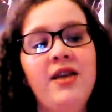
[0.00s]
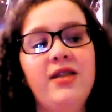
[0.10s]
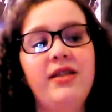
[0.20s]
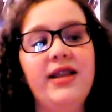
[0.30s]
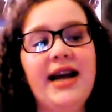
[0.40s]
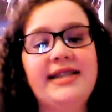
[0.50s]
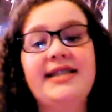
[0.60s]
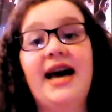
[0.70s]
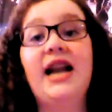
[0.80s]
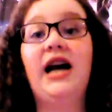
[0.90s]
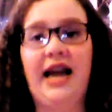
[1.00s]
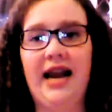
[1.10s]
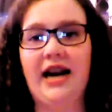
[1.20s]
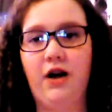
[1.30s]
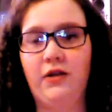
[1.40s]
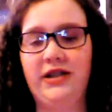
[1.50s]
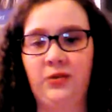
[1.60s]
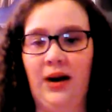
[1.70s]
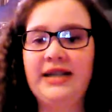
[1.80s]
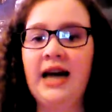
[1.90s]
Then the next set, again, I know this
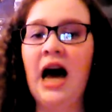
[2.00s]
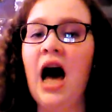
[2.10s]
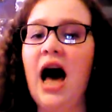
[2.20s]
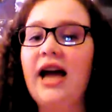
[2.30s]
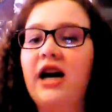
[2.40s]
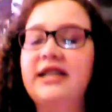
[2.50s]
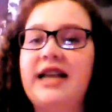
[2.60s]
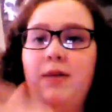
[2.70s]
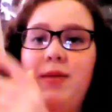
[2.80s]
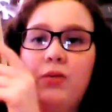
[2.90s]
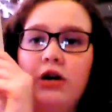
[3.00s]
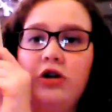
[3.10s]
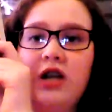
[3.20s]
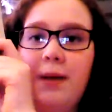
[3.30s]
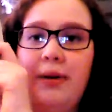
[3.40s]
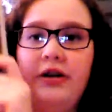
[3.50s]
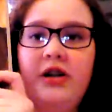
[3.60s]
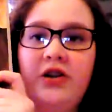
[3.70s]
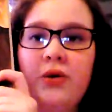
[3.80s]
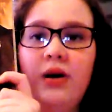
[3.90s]
is right, I got Amy and Roger's Epic
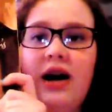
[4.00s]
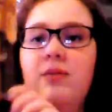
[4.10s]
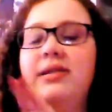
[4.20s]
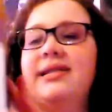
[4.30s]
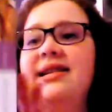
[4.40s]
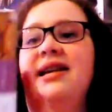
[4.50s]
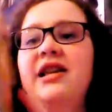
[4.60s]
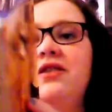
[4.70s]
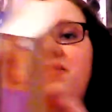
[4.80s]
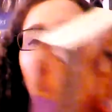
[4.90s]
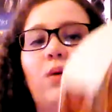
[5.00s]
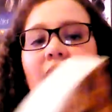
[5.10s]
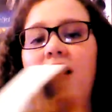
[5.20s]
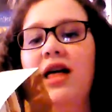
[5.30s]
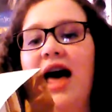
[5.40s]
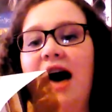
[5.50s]
Detour. I'd been seeing it there for a while